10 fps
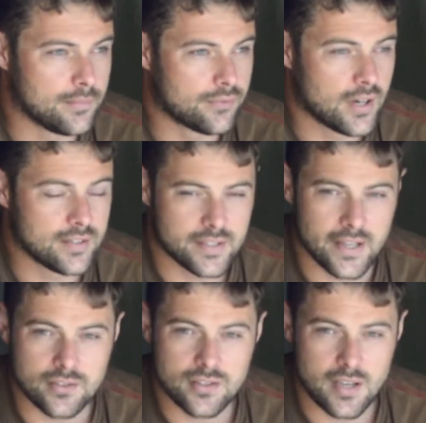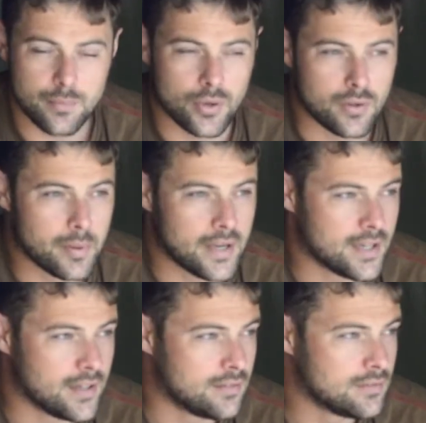Throughout the day, just keep putting the bait
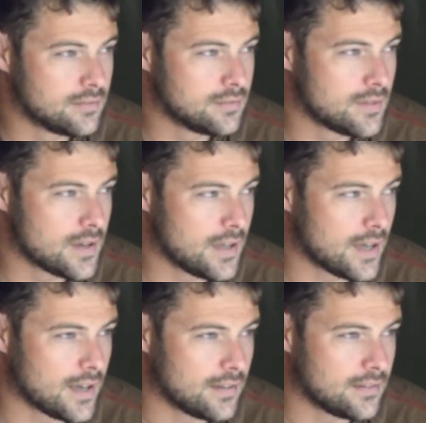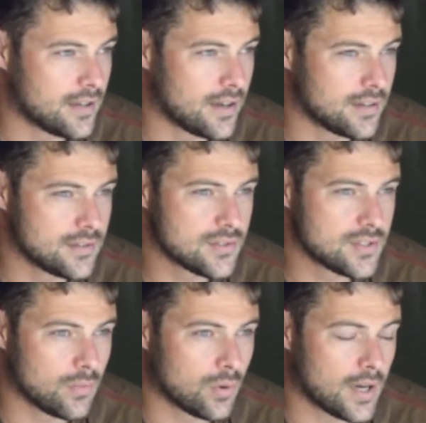in, and
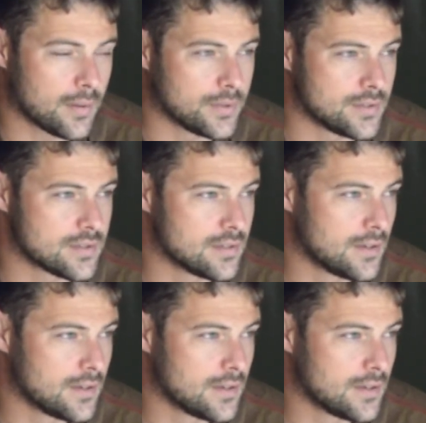see what happens.